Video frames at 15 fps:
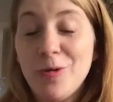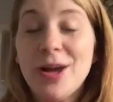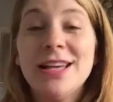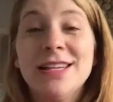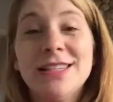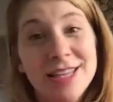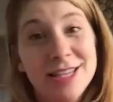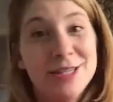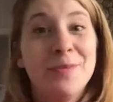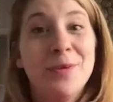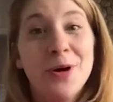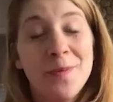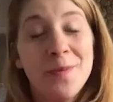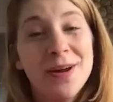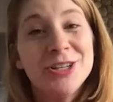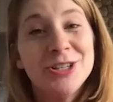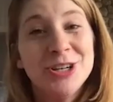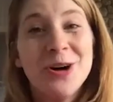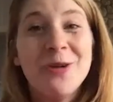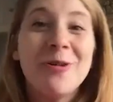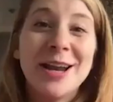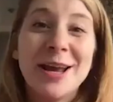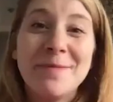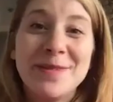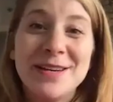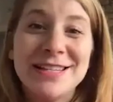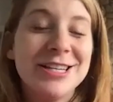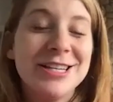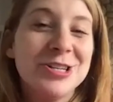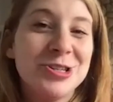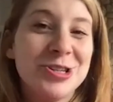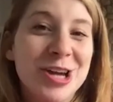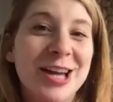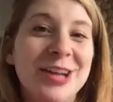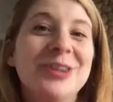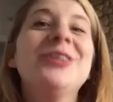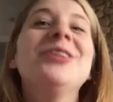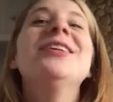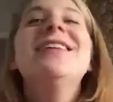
is this appropriate to go on NBC's channel?